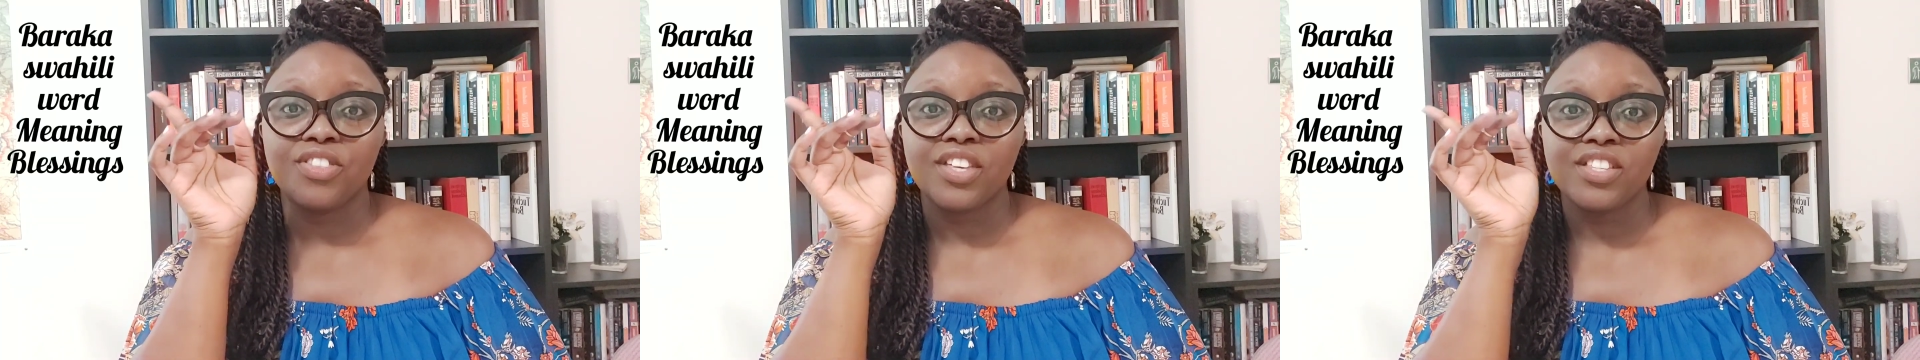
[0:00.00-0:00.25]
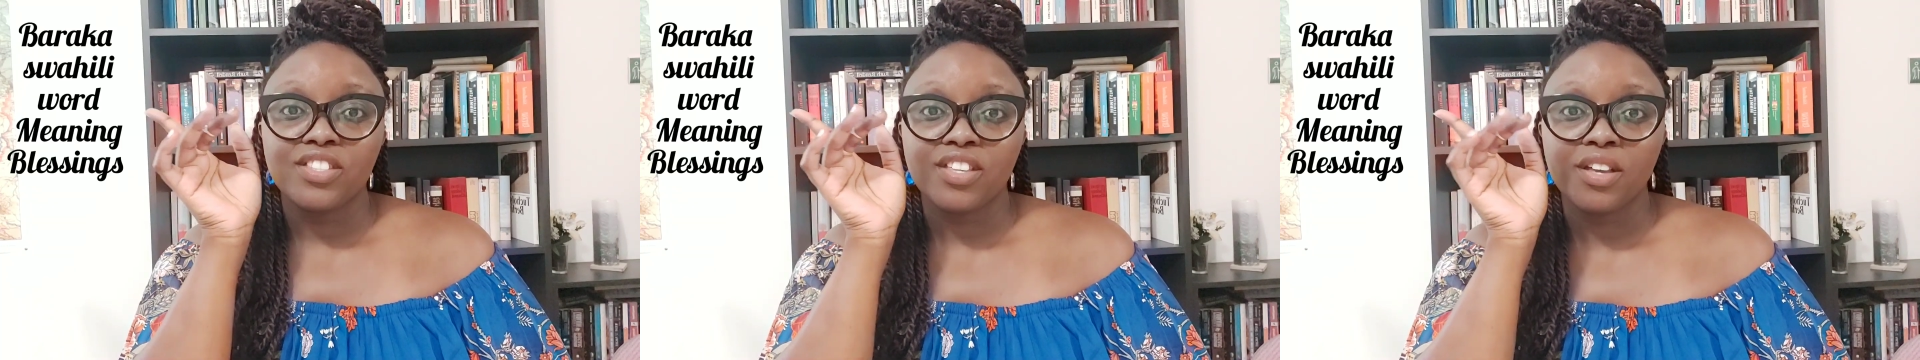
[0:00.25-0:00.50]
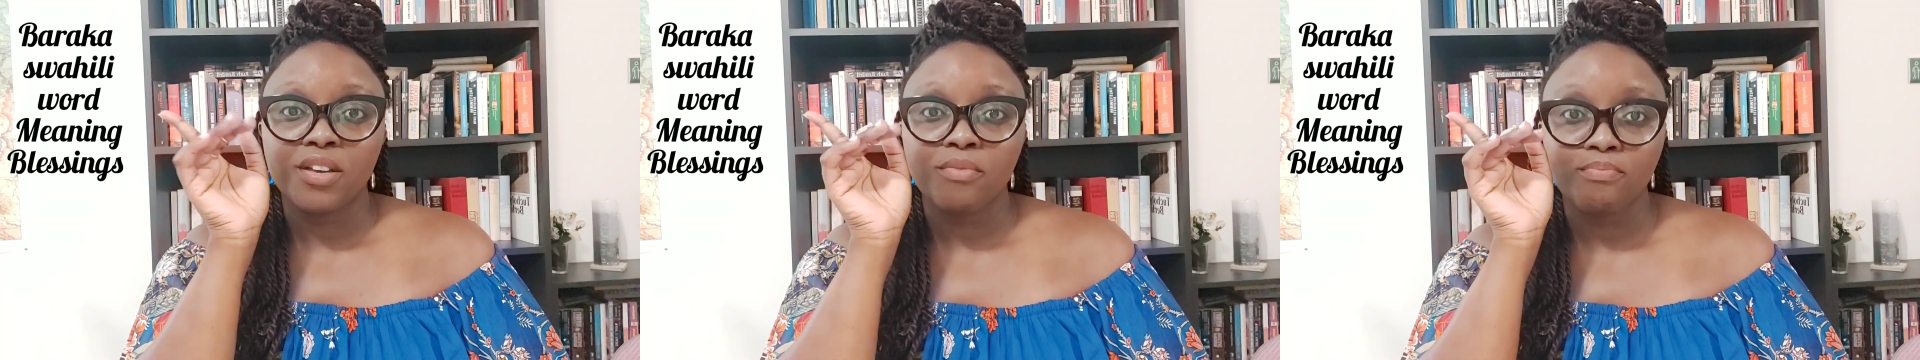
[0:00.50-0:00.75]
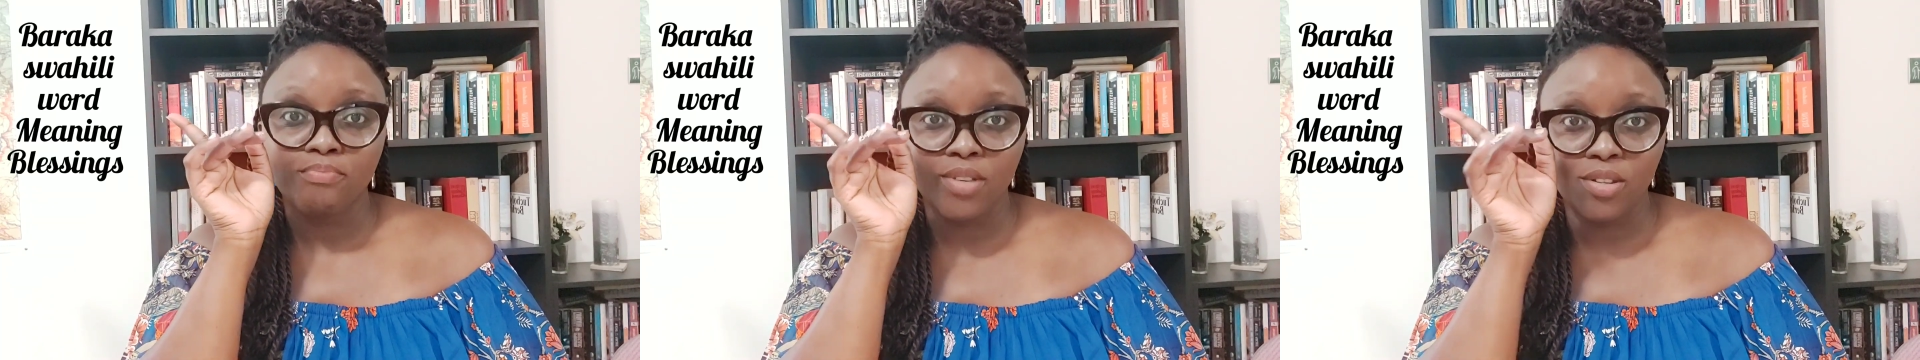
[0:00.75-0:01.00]
this
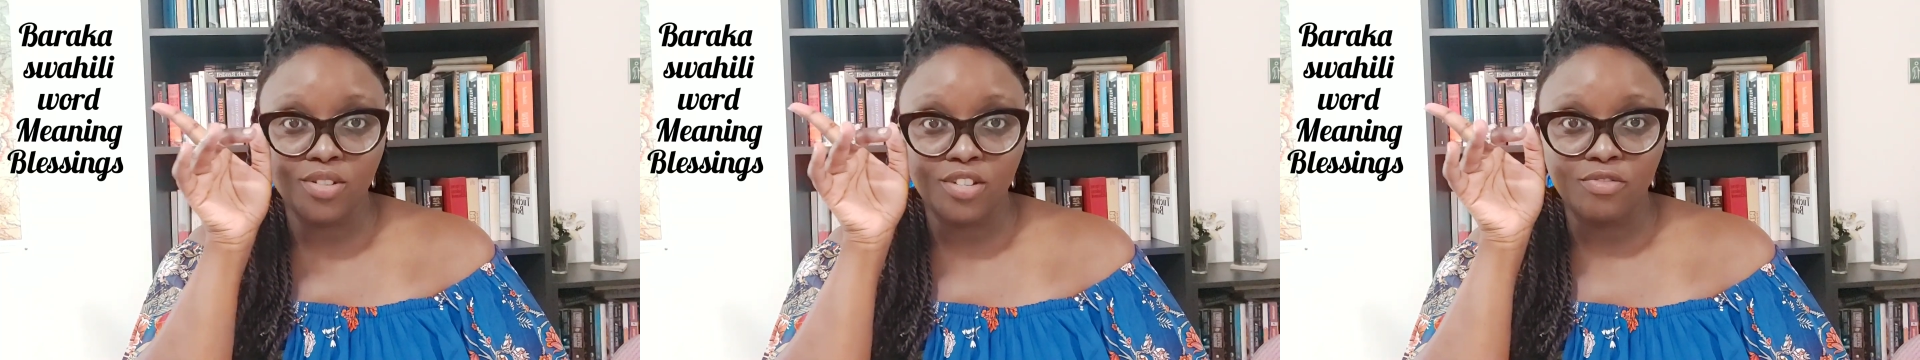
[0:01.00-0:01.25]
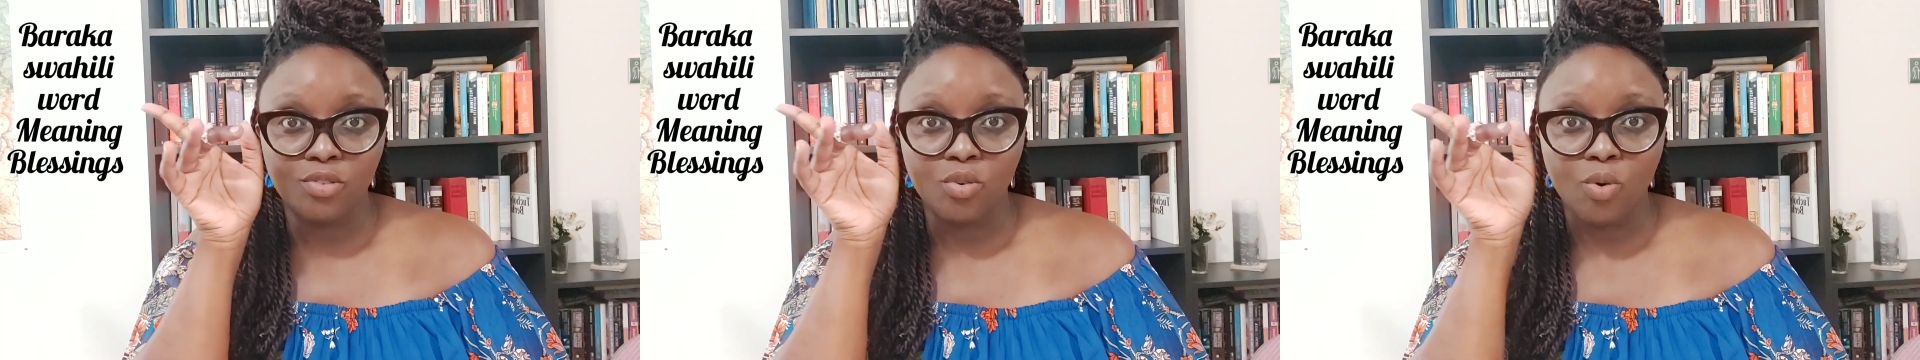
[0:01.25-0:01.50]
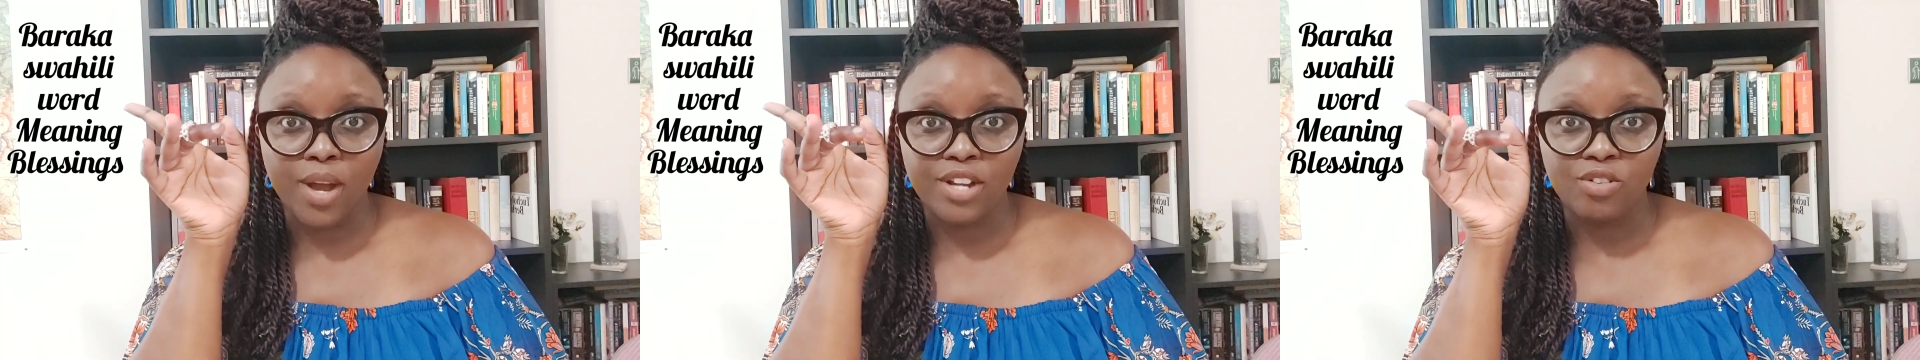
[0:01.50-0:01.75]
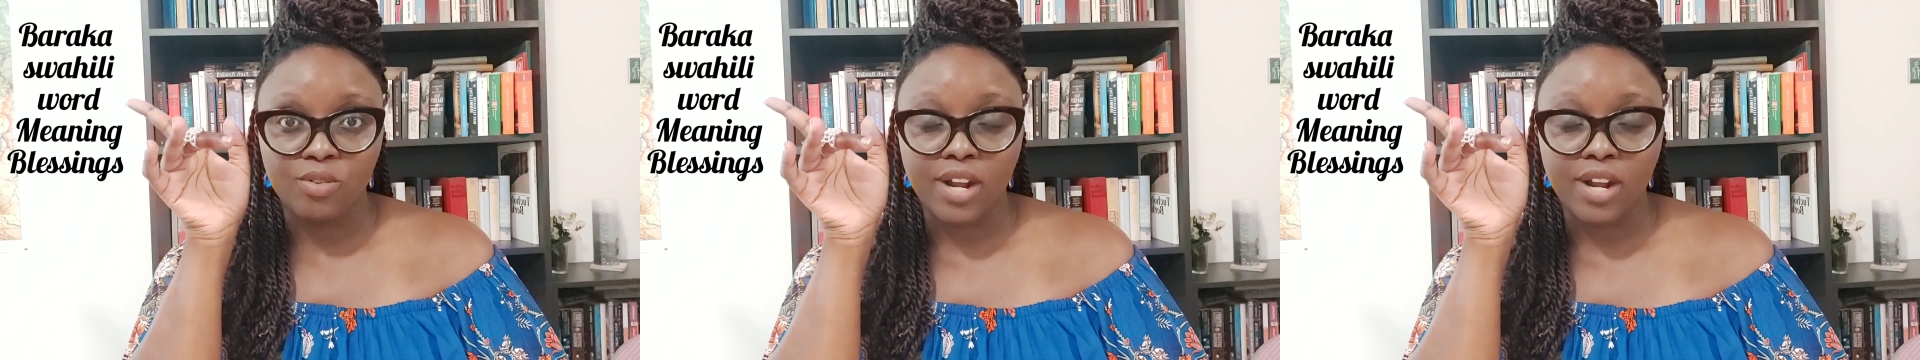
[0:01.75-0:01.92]
beautiful white